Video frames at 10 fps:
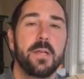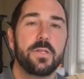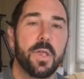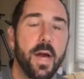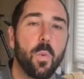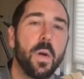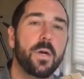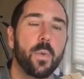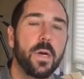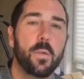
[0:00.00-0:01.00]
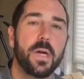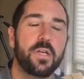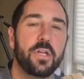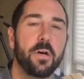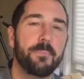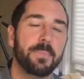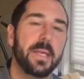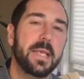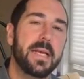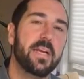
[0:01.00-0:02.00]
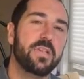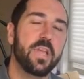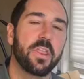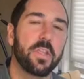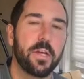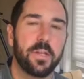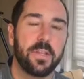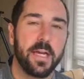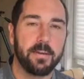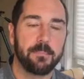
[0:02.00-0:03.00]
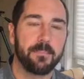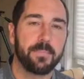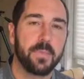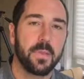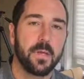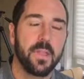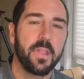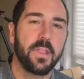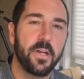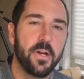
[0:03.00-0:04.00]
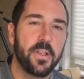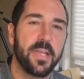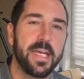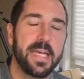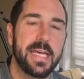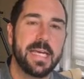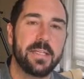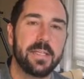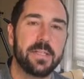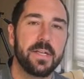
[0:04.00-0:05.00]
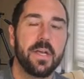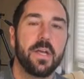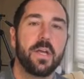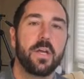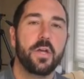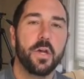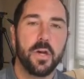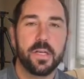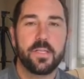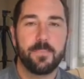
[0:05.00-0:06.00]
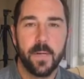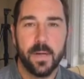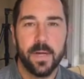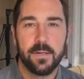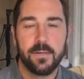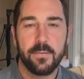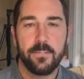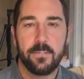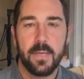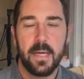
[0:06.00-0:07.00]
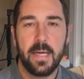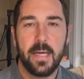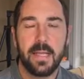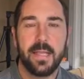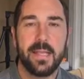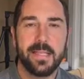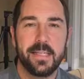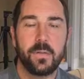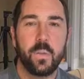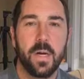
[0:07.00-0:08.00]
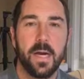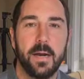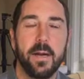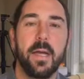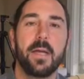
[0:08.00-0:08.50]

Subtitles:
So that 1-to-1 ratio. And then here's a third thing. The third thing is your experience. And this is where